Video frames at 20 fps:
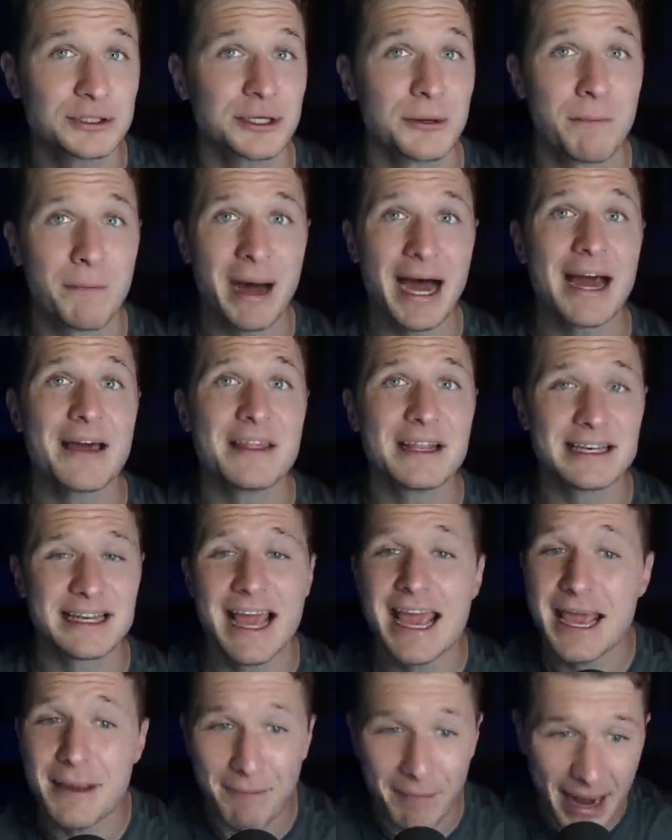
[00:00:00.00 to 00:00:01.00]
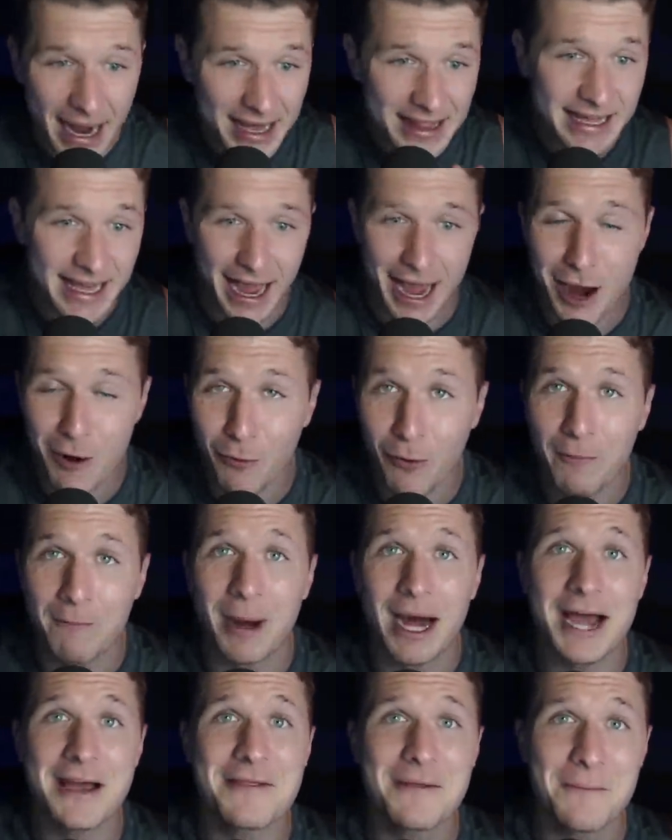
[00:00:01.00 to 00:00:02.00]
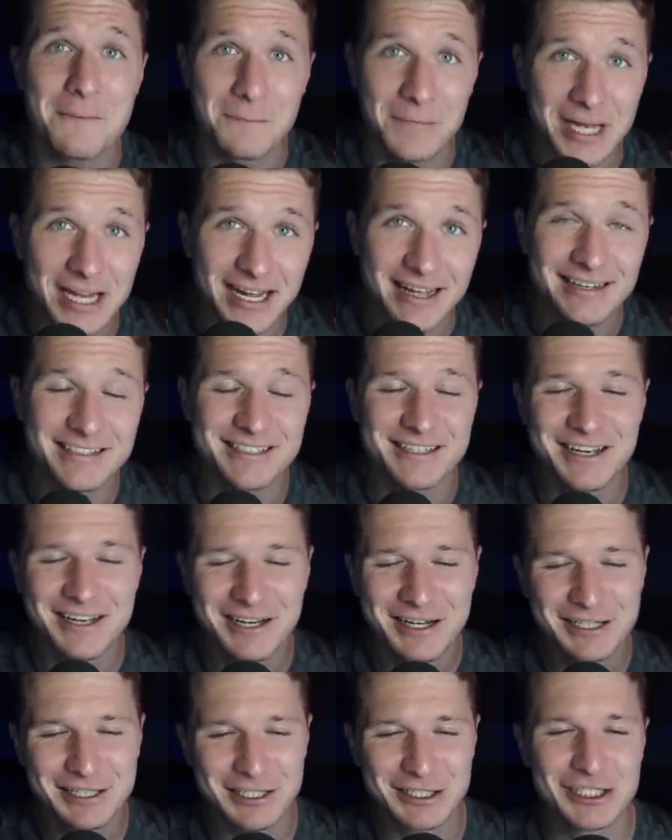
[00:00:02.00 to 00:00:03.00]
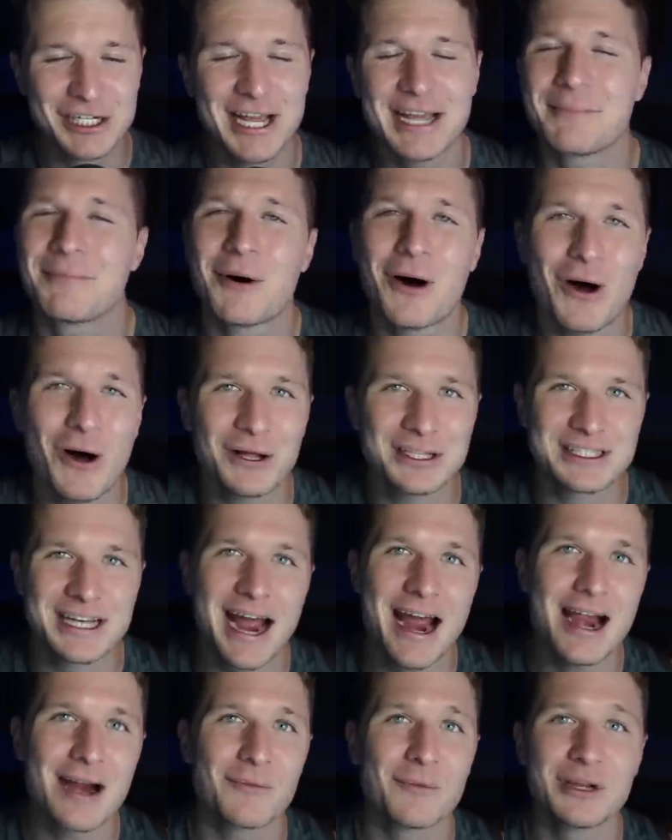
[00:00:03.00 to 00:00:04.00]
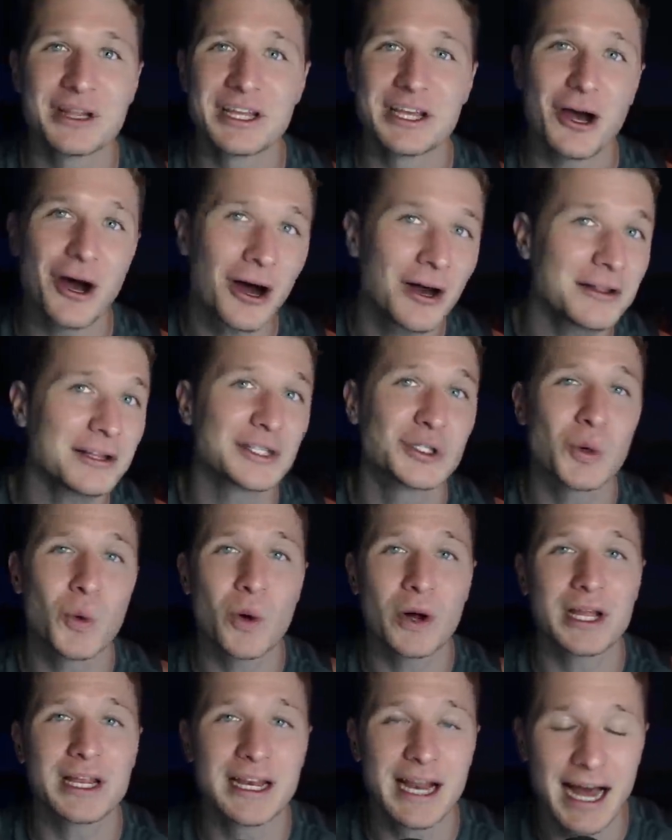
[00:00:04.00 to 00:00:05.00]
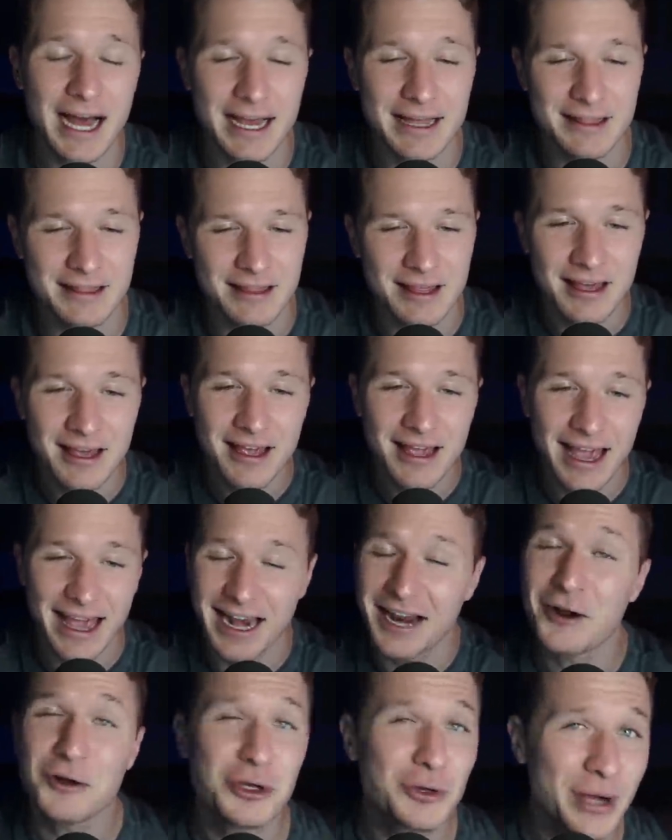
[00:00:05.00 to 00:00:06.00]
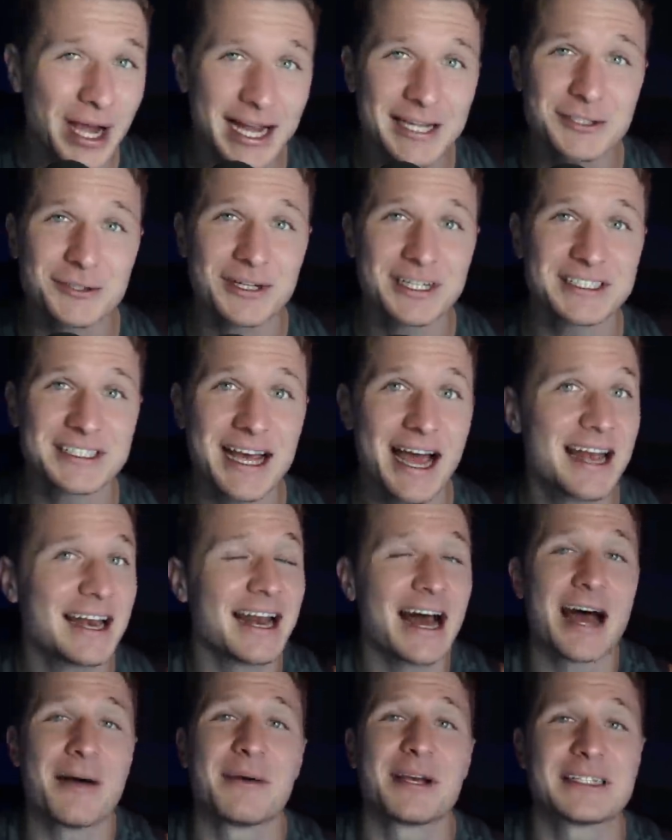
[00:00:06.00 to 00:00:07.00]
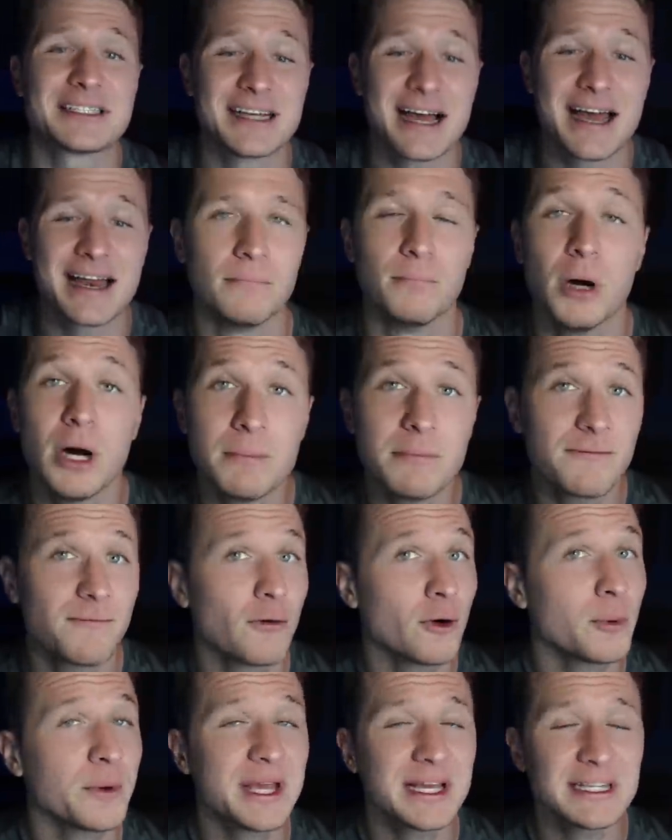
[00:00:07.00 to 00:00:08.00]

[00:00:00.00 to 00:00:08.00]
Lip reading: by the day, by the hour, by the minute to Jake Paul and Tyron Woodley on the 29th. And I know you guys are excited. I'm excited. But before we get